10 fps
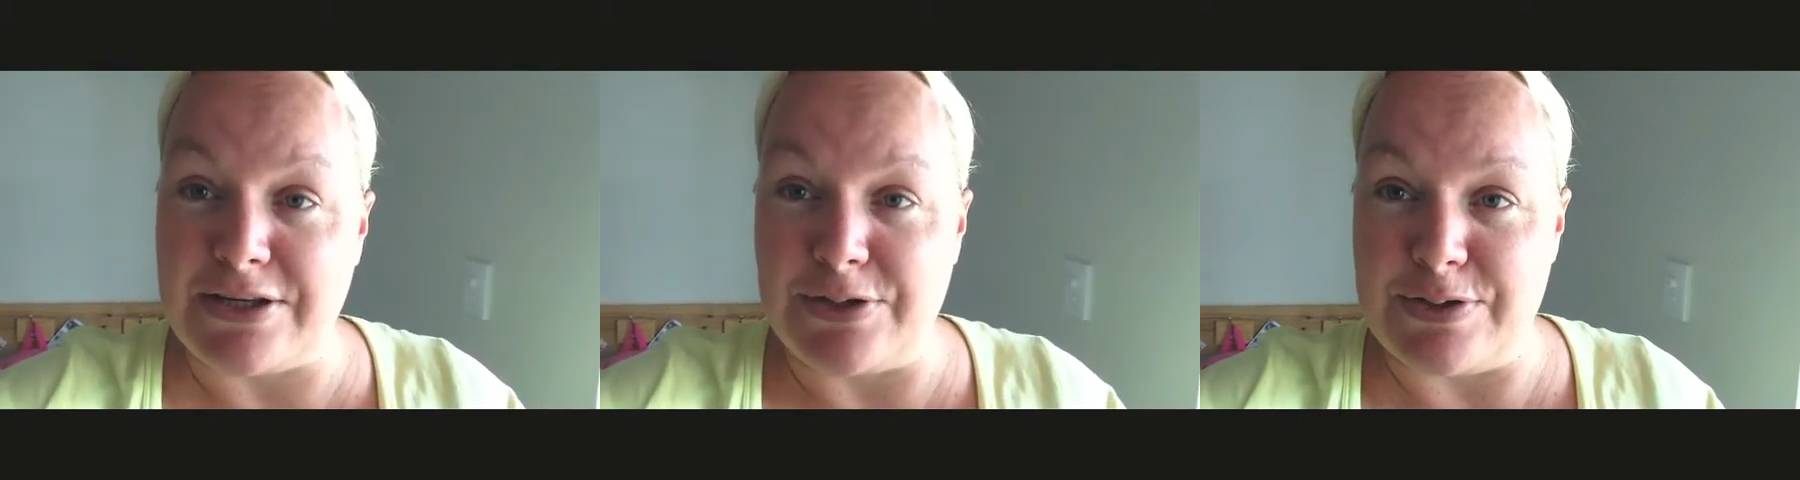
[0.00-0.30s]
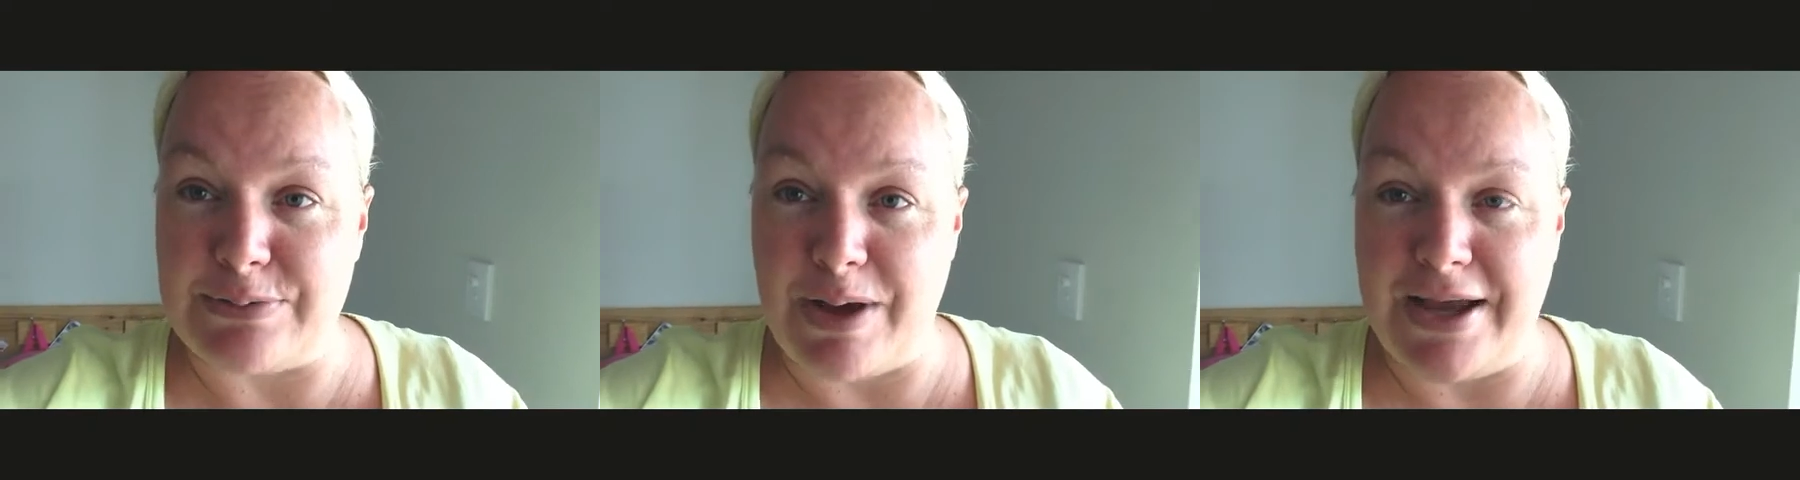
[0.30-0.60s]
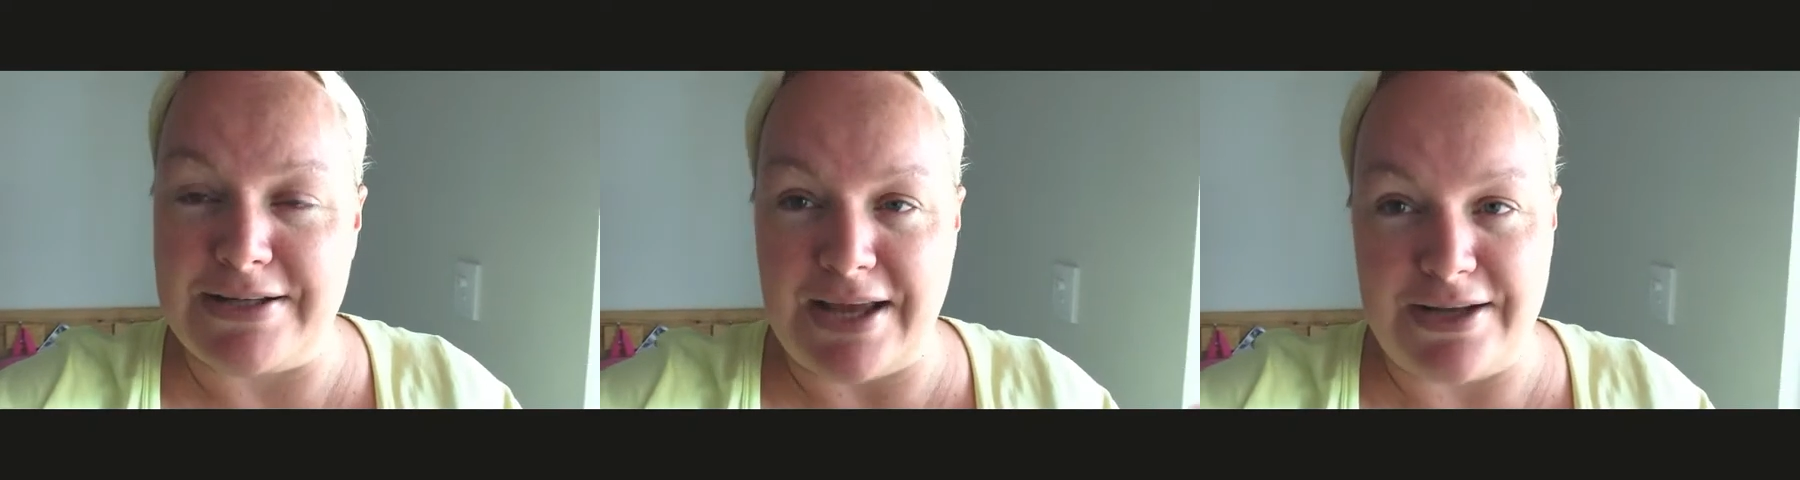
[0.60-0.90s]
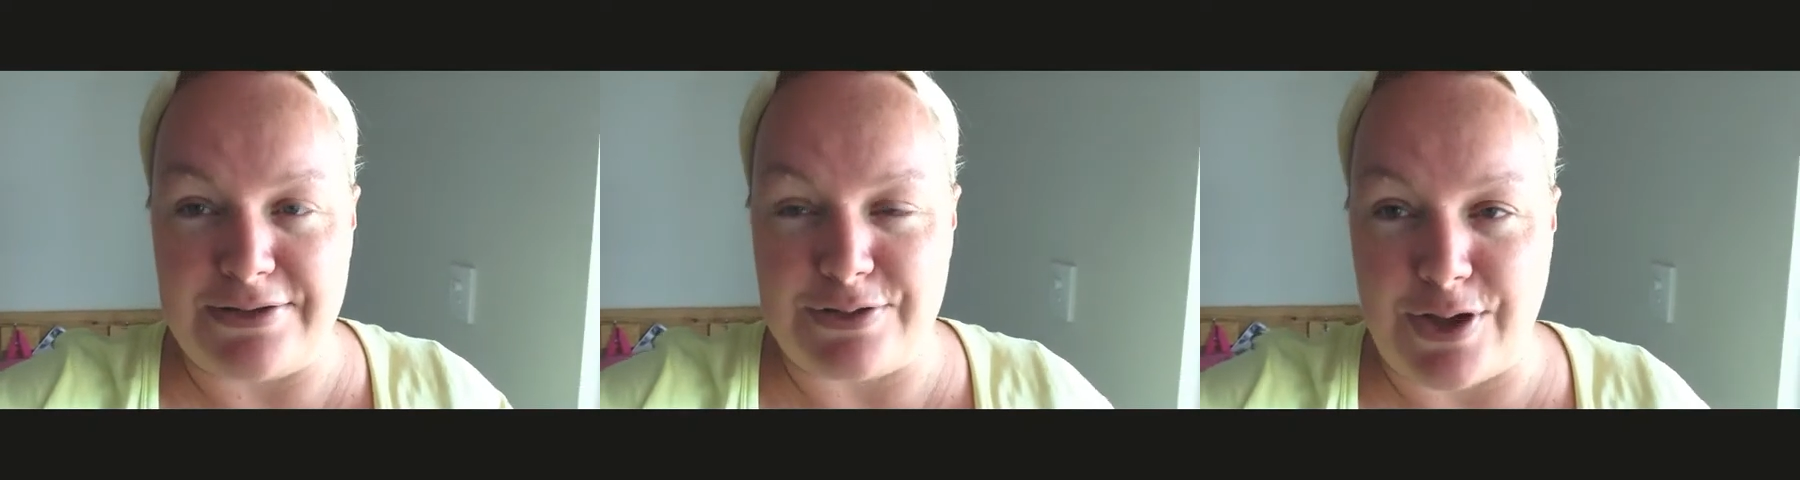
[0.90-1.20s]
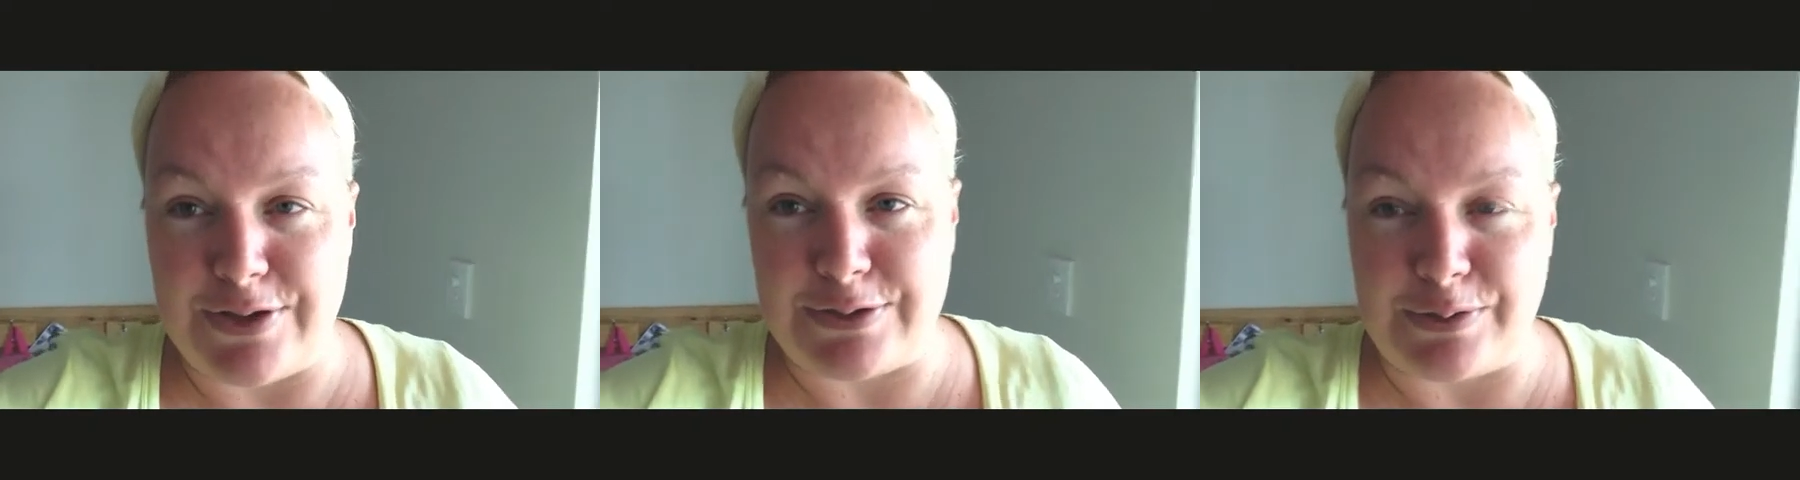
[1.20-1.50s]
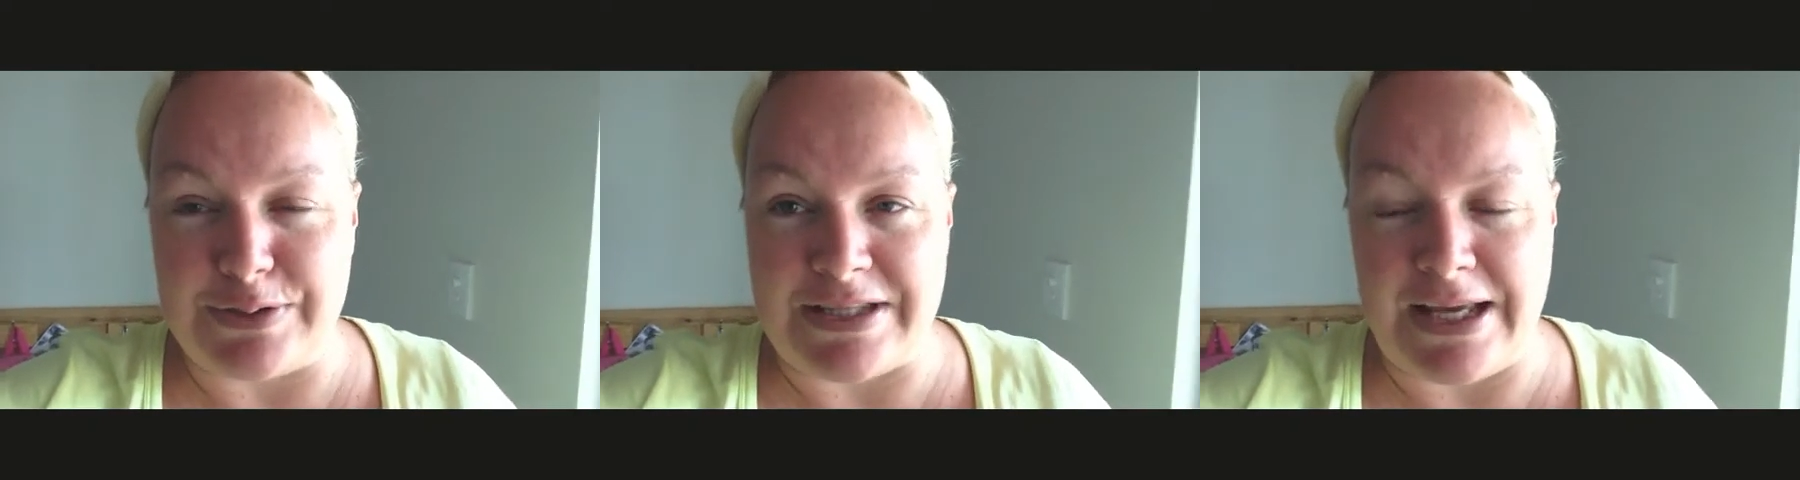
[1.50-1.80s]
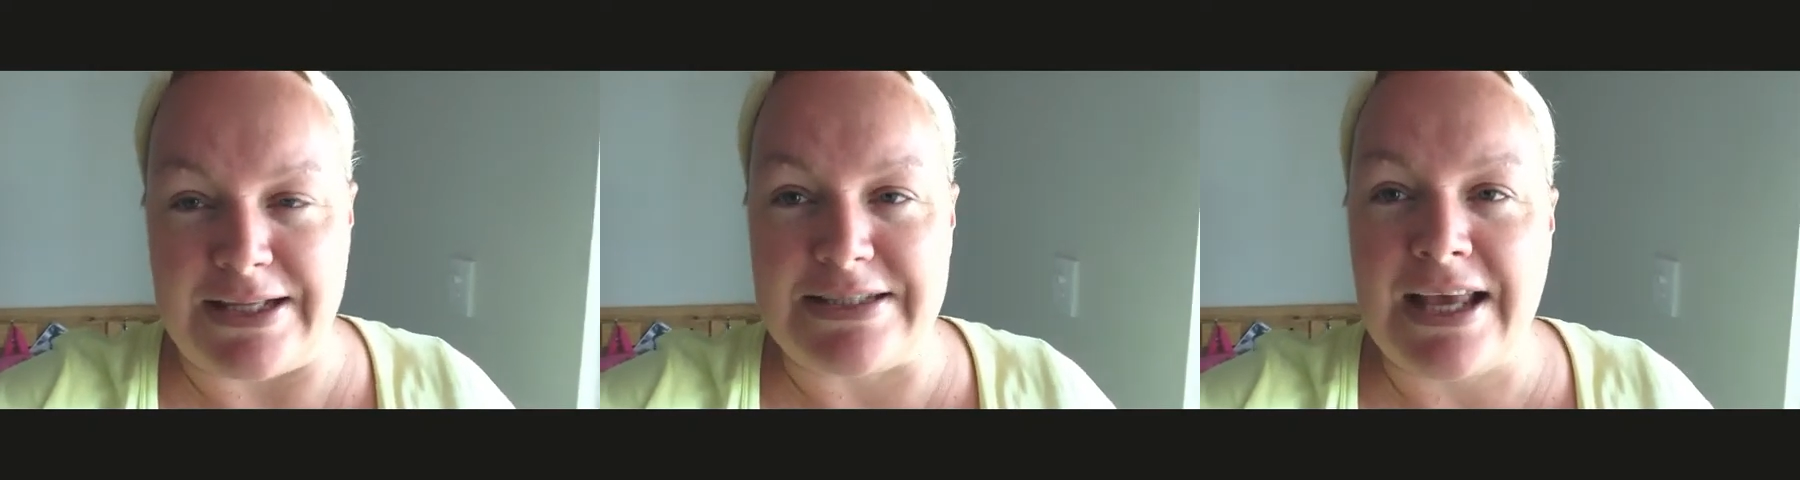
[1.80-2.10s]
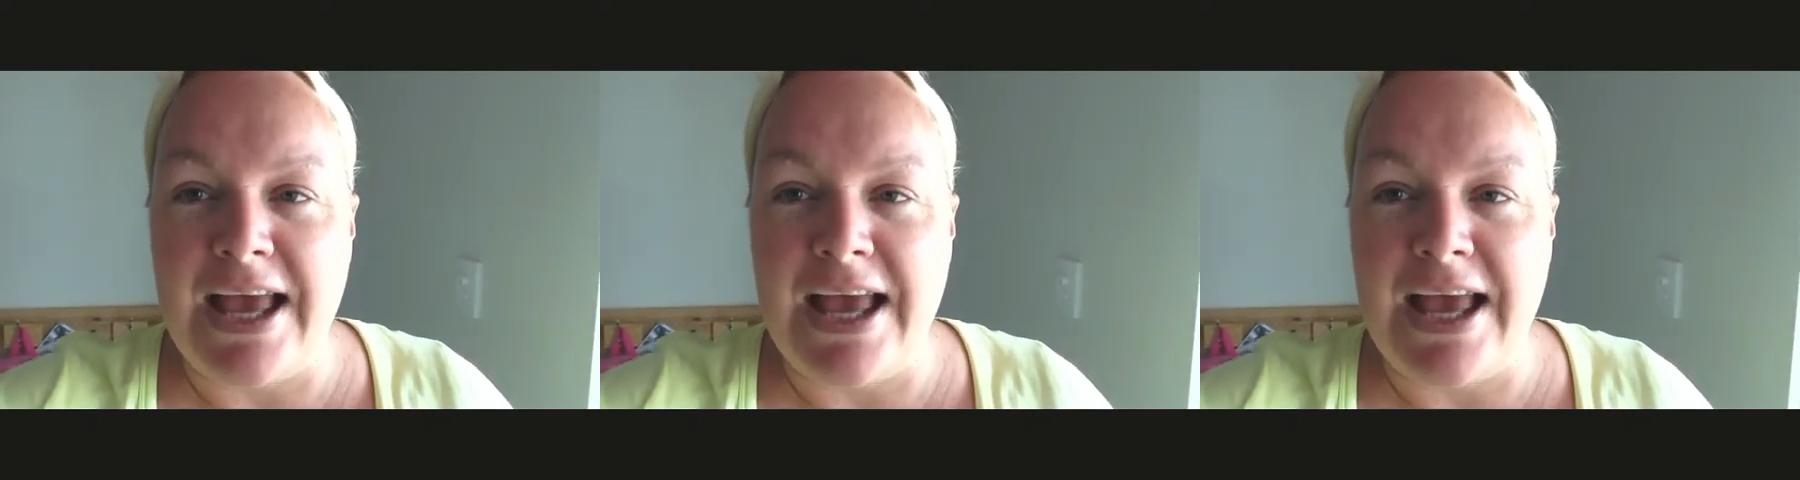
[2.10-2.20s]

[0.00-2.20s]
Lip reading: to lose weight and do those sorts of things.